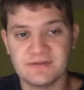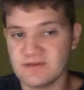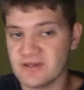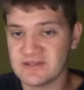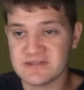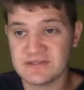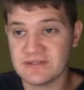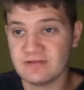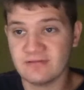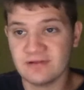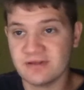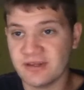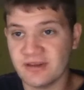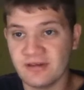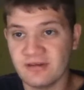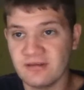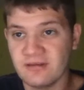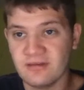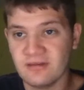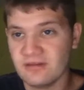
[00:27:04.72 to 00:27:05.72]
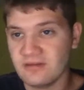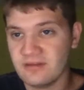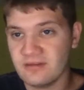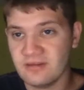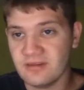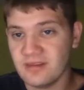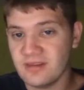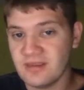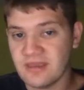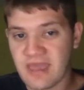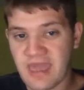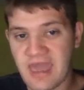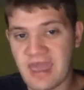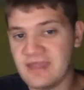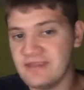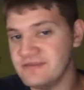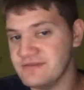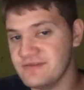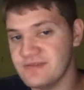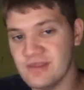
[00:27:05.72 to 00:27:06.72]
Nice knowing you.
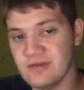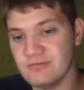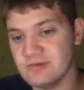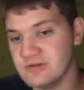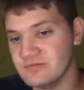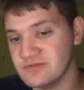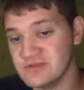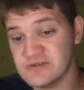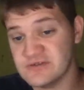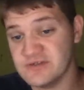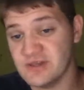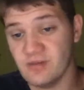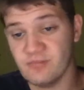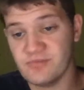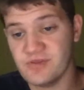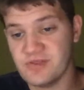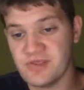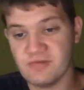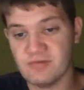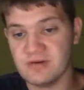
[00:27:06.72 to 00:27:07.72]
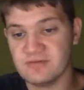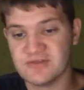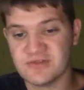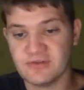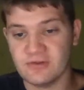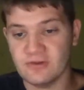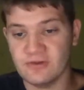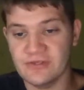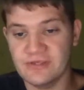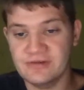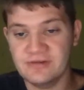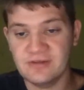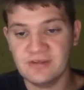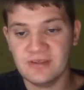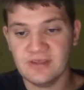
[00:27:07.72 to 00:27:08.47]
And they would have just dumped it. They would have sold it.